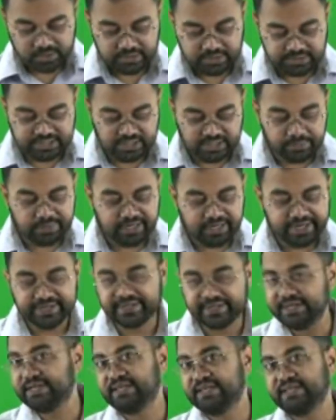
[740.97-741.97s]
Germline
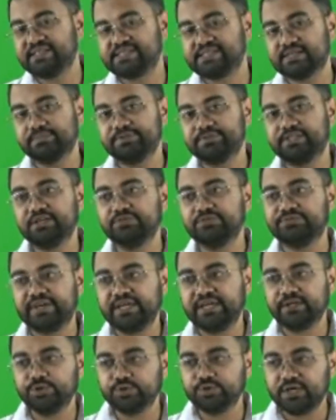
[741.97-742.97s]
editing is something
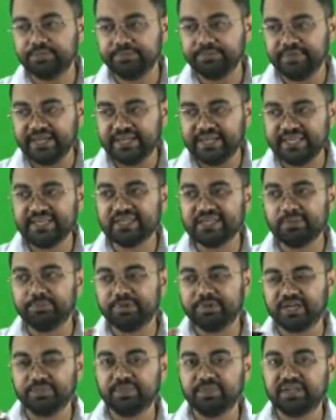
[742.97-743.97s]
where you are making a
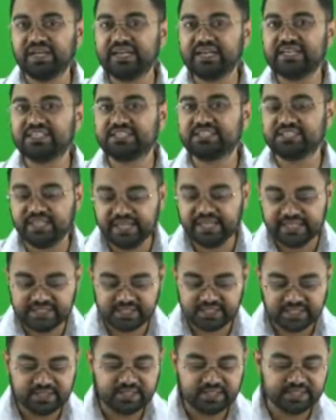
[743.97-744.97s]
permanent change
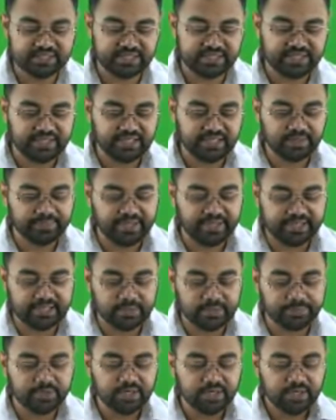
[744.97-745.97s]
in the genetic
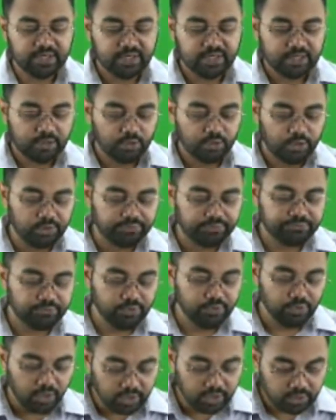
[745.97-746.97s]
makeup of
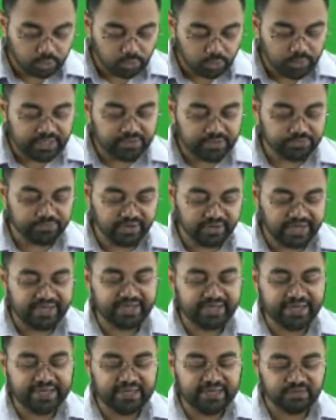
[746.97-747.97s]
not only one
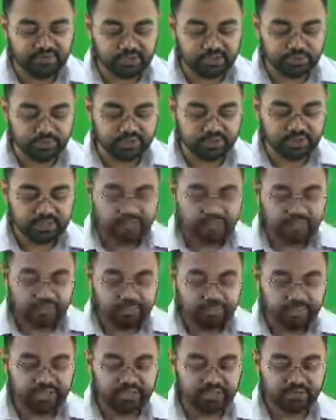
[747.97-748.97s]
individual,
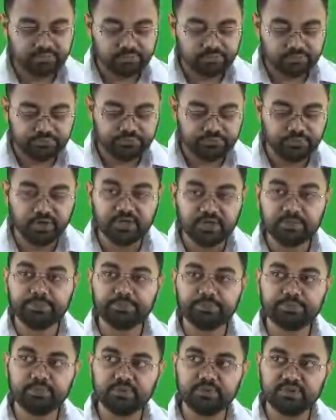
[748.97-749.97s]
but for
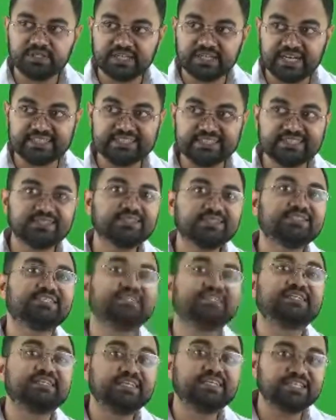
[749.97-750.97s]
rather the
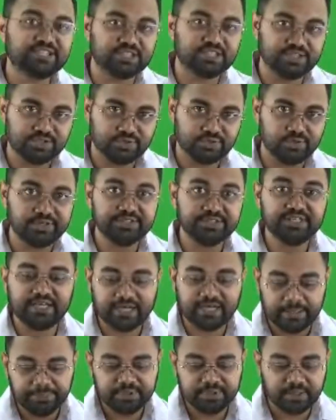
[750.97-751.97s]
generations or the
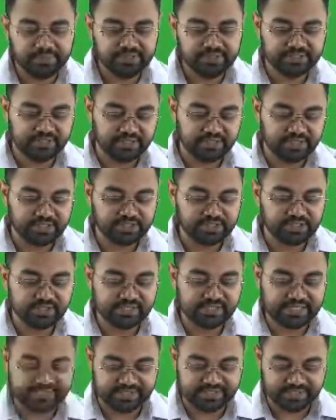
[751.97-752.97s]
upcoming generations
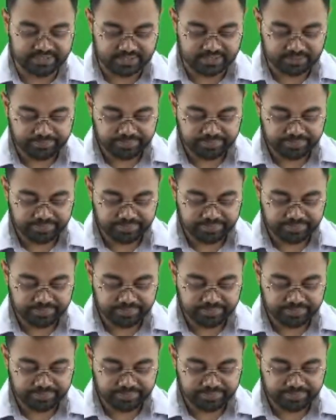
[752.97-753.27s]
as such.